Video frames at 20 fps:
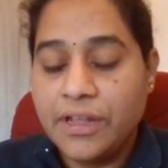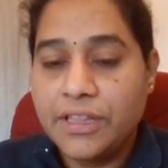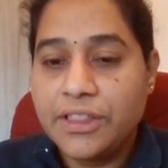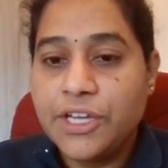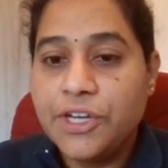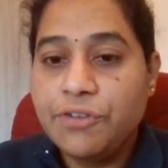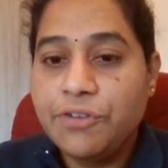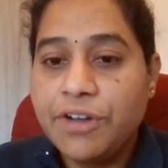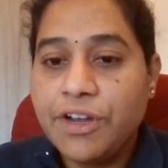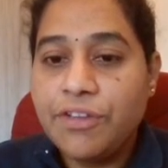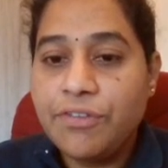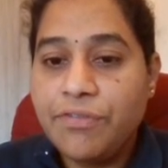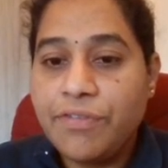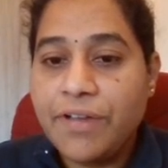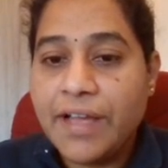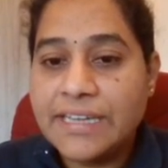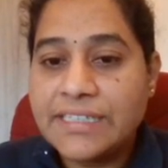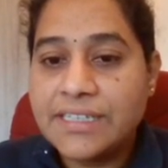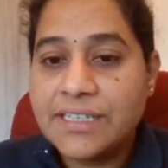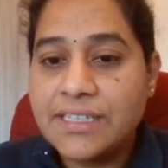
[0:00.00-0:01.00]
The twiddle
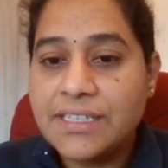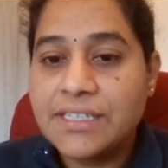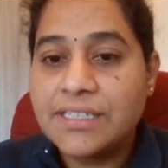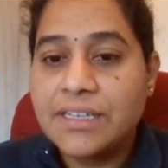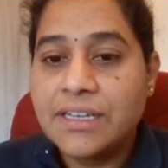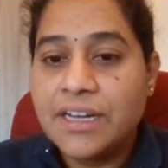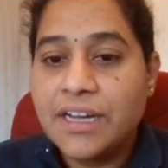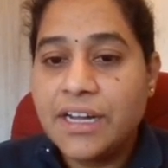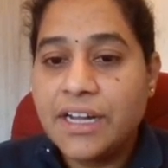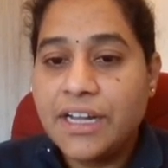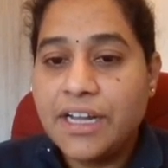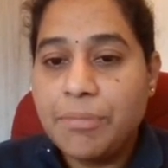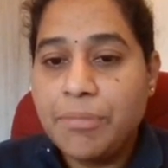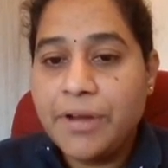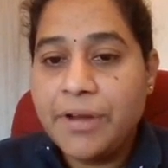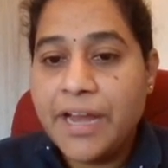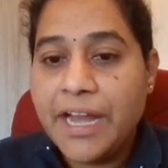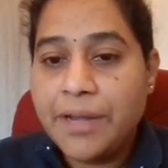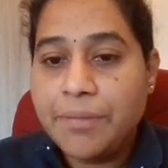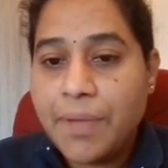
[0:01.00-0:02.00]
factors
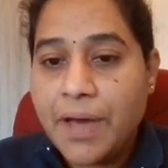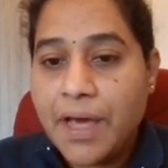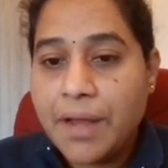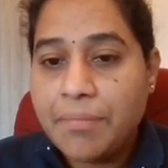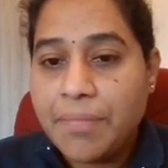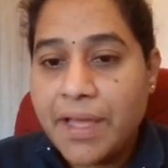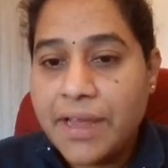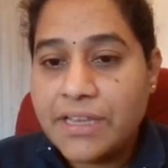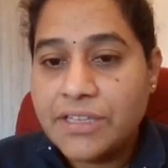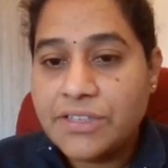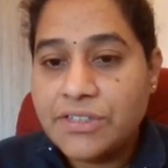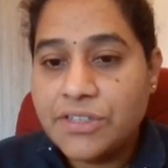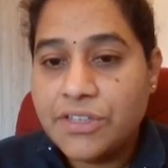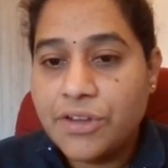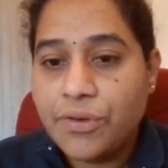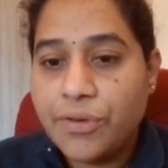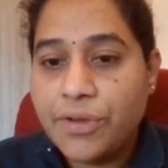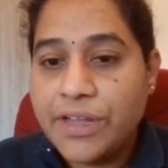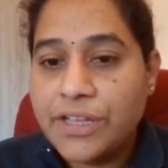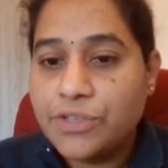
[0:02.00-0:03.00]
W8 power minus
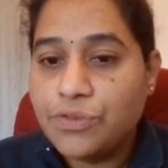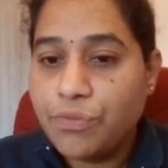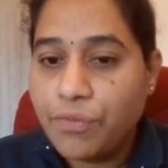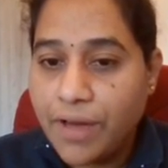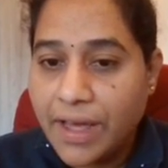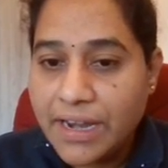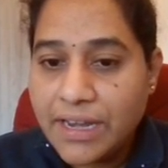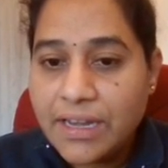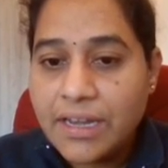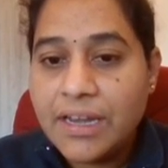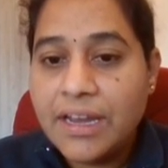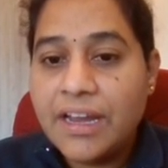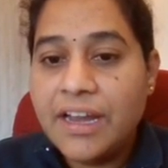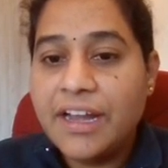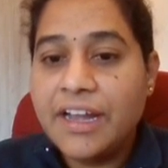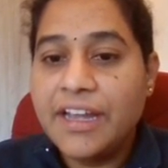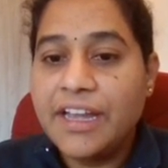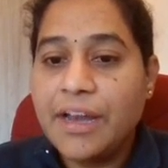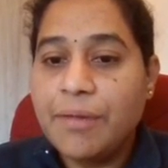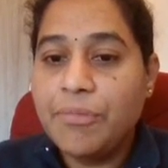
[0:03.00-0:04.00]
0 is 1,
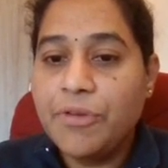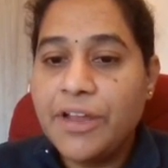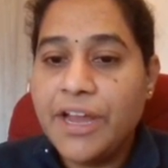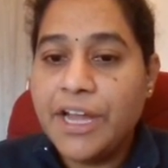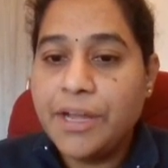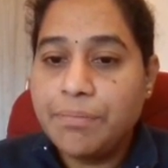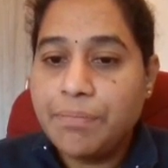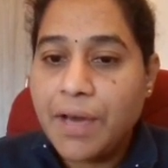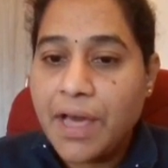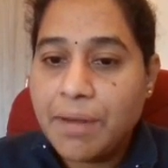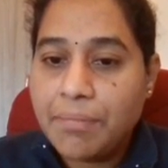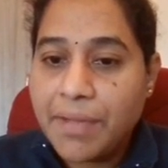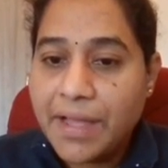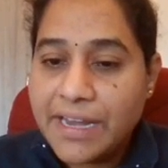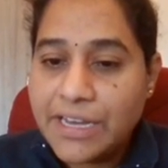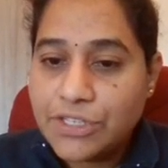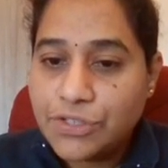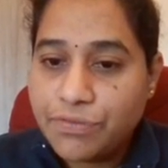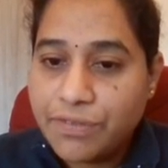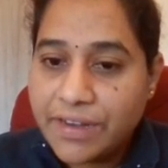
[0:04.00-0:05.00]
W8 power
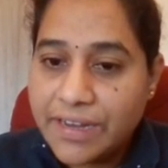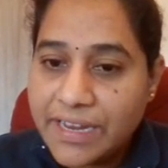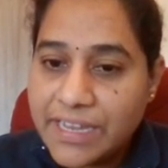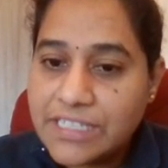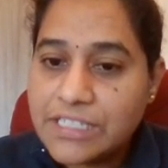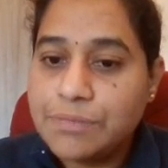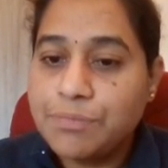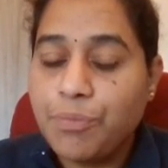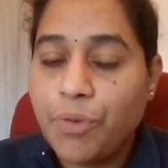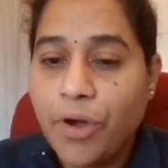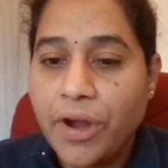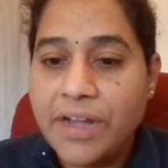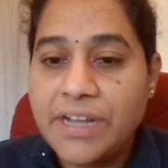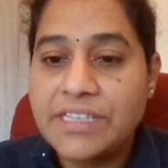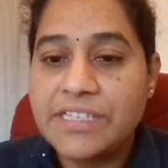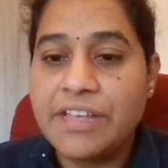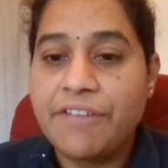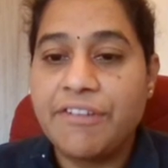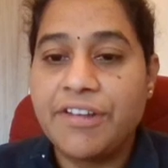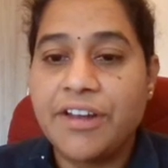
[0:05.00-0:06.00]
minus 1 is
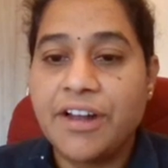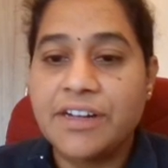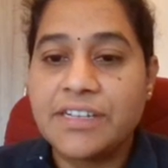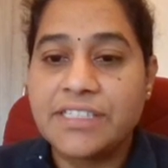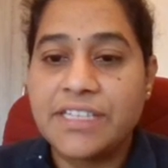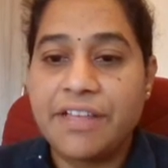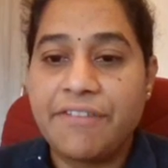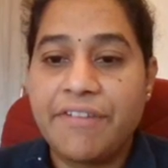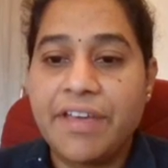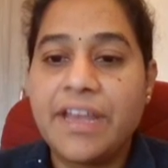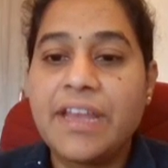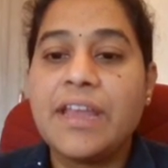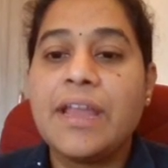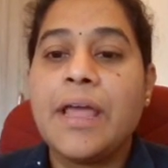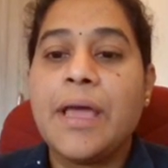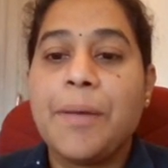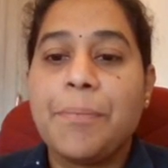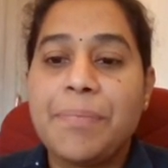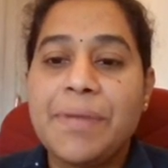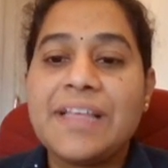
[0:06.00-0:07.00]
0.707
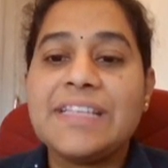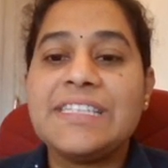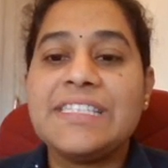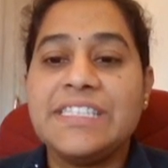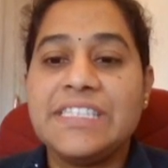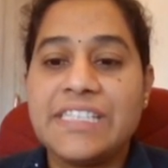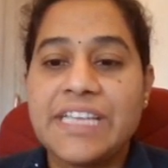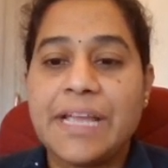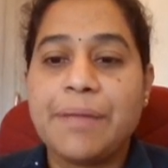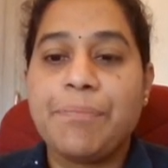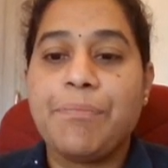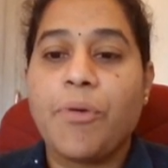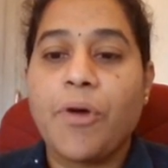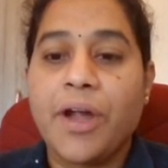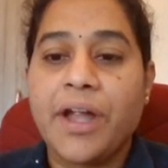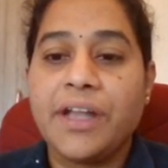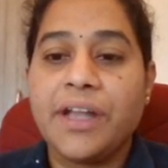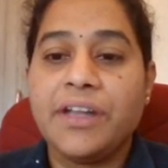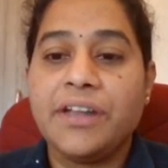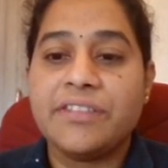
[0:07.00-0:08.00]
plus j
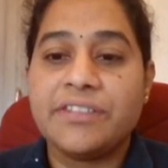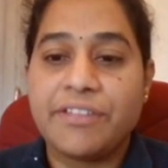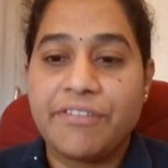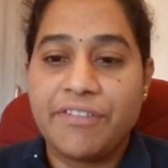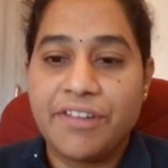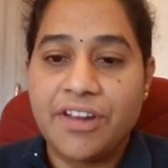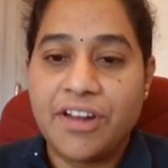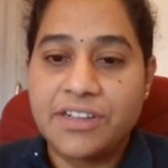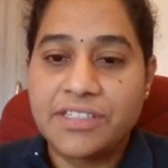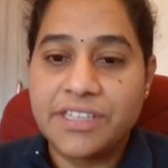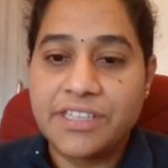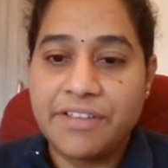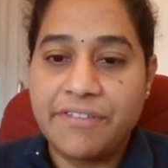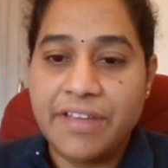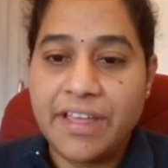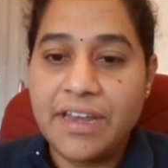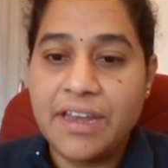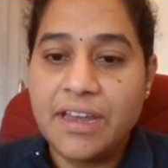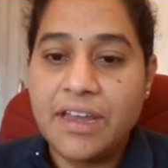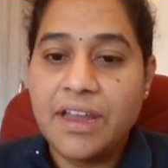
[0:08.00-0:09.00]

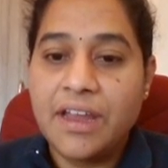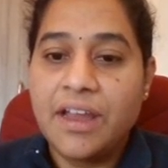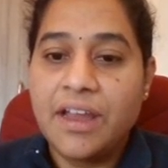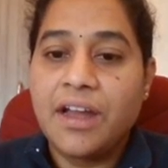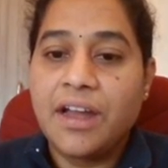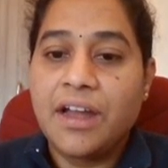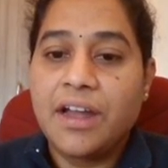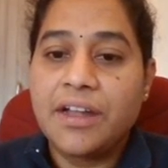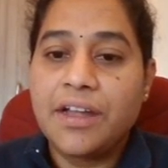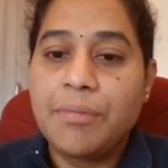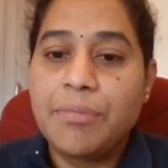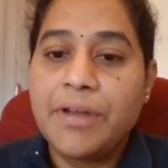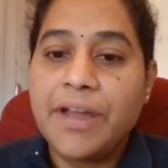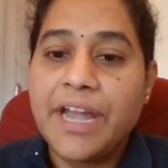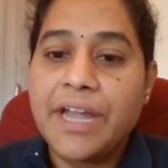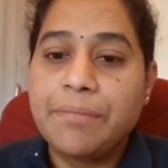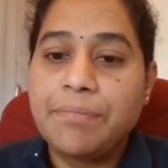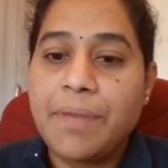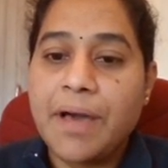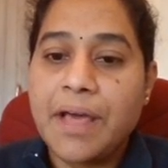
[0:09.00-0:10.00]
0.707,
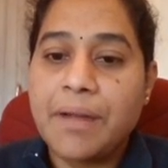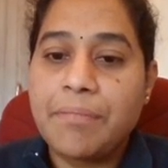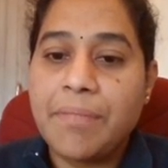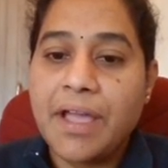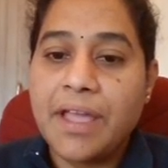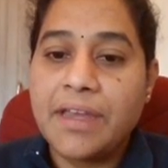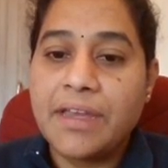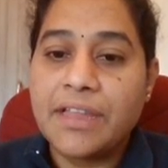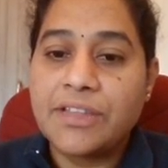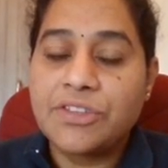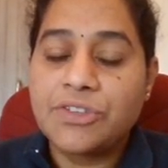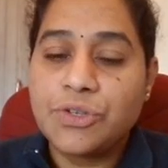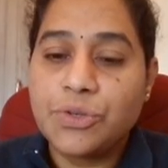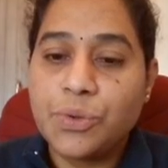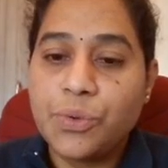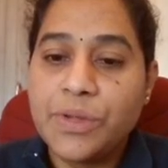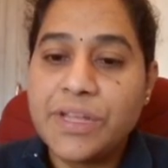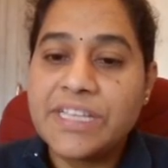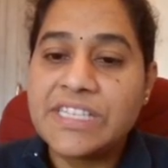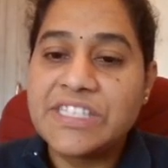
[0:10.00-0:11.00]
W8 power minus
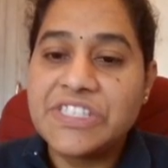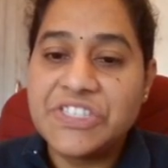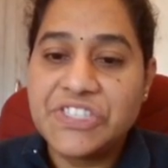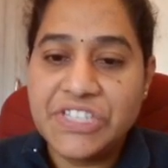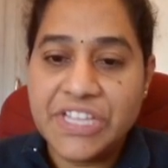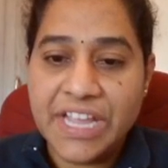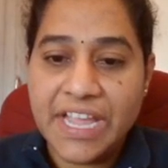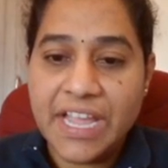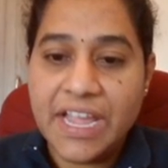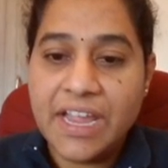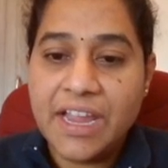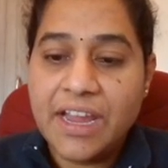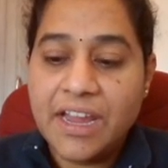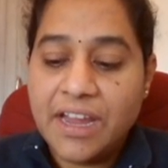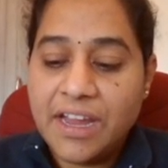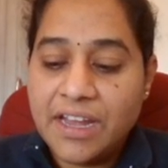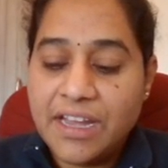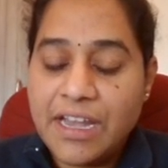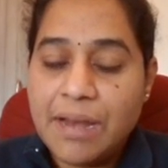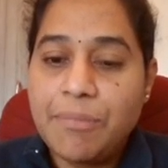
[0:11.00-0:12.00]
2 is j,
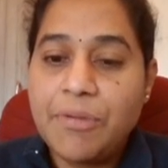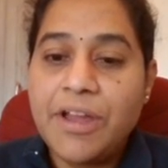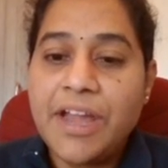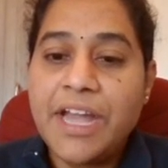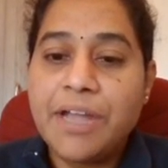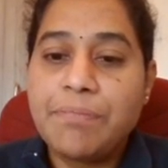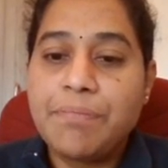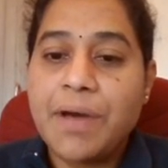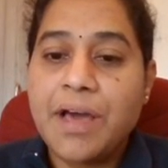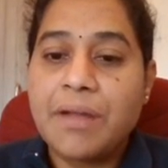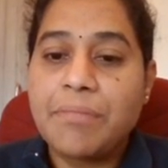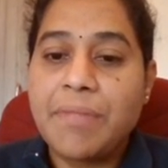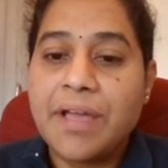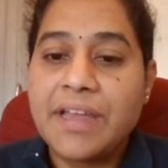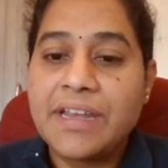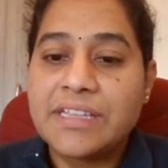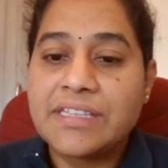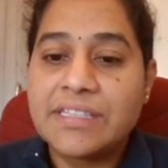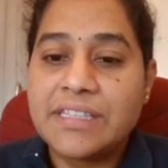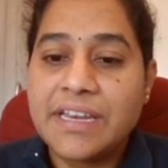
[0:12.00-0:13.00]
W8 power
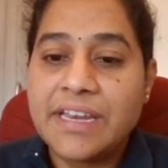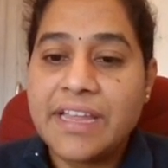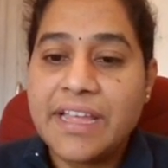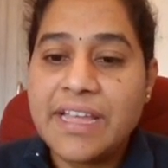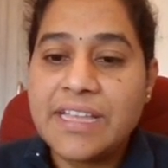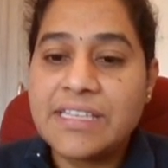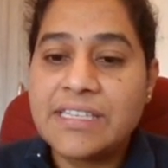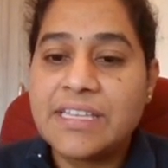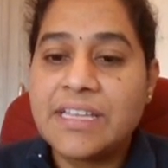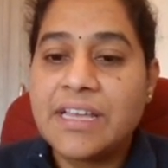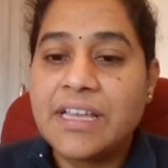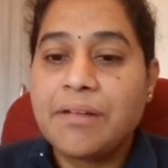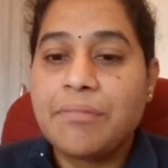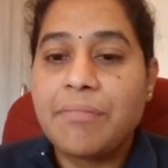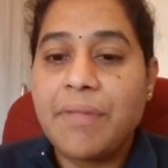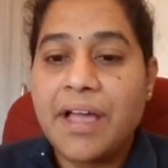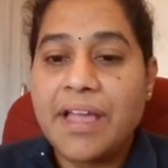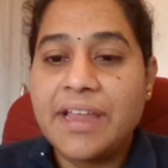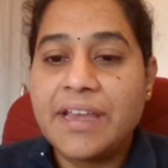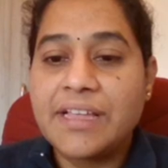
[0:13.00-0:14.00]
minus 3 is
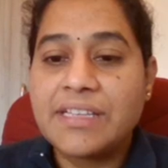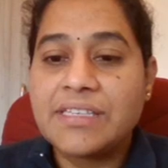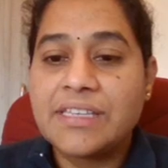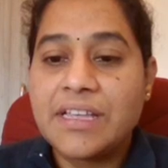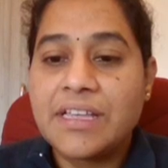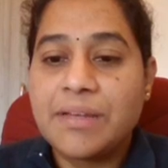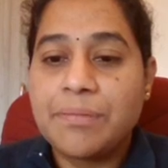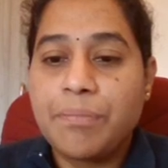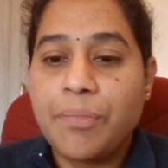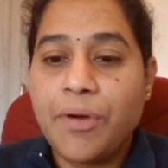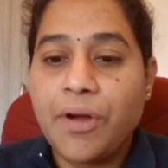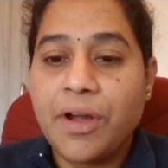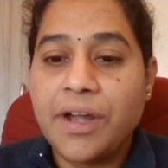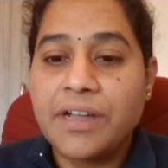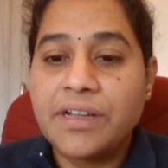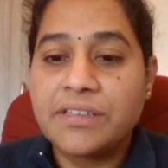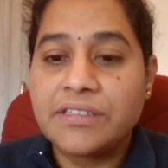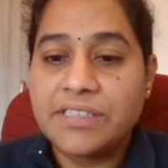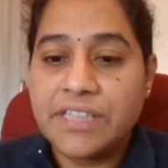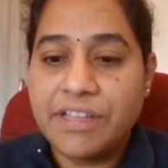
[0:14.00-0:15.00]
minus
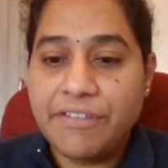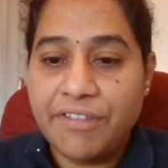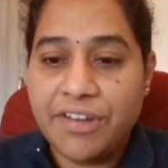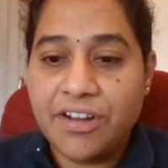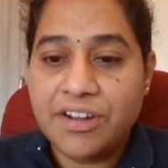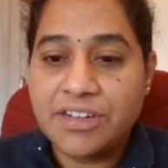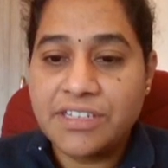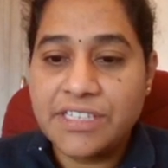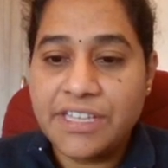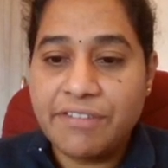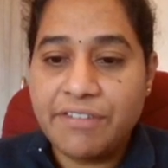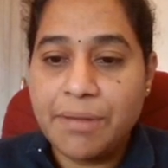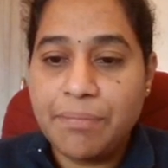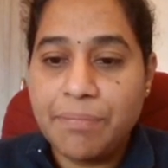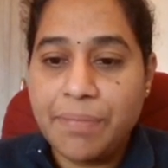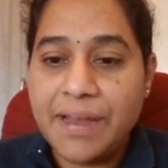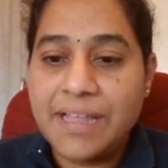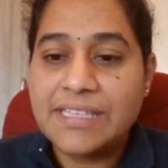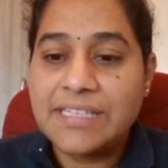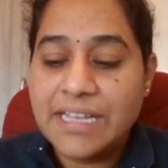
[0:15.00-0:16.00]
0.707
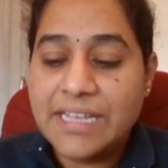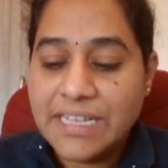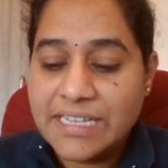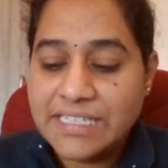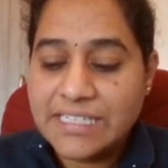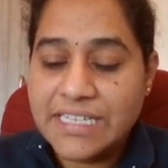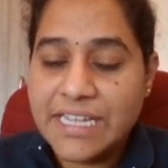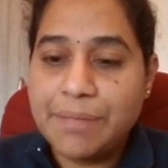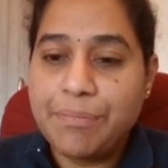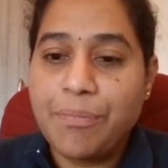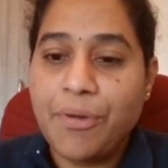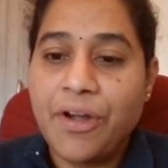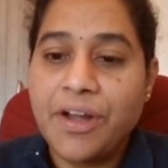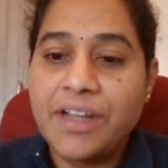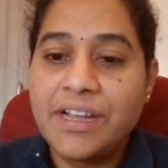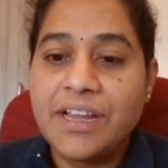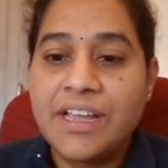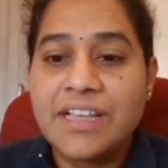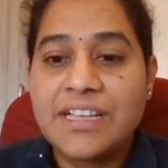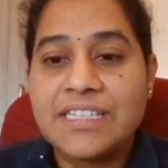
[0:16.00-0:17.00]
plus j
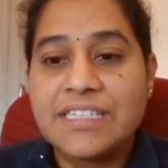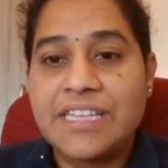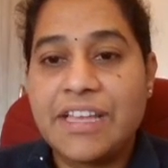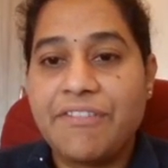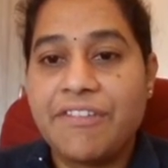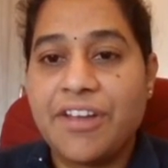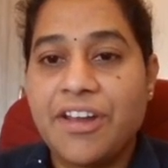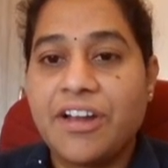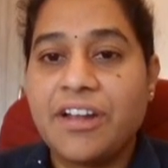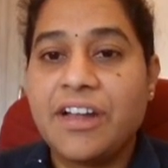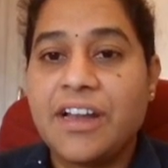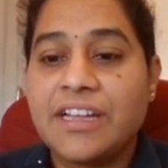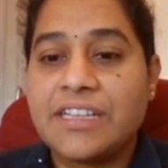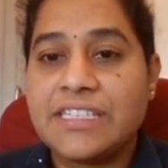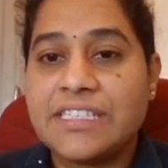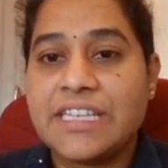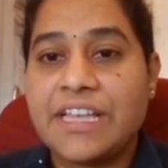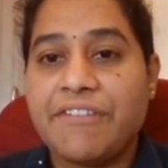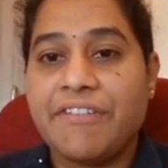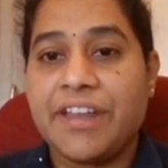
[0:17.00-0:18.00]

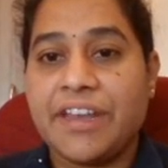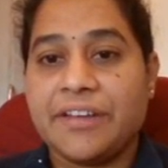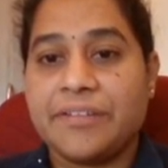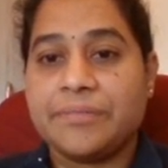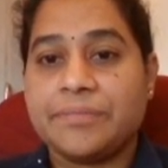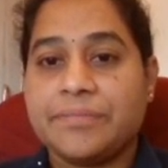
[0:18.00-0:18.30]
0.707.